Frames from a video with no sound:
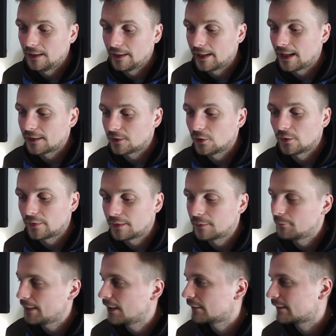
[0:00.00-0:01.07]
And I don't
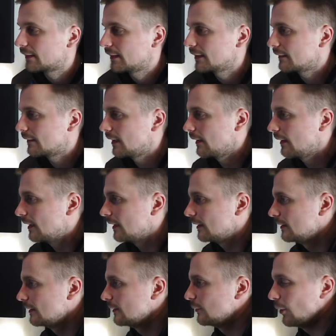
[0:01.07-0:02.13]
think Bielsa thinks like that.
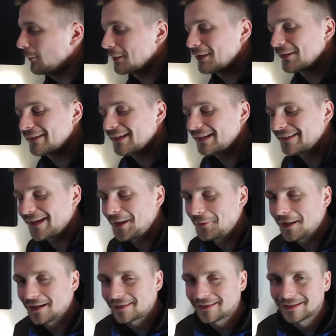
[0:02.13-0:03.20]
Not because that's how
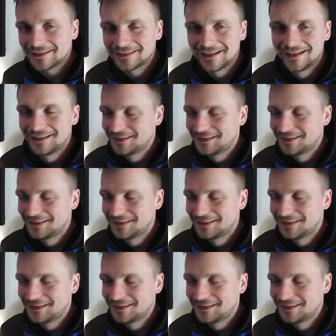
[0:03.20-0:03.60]
I think.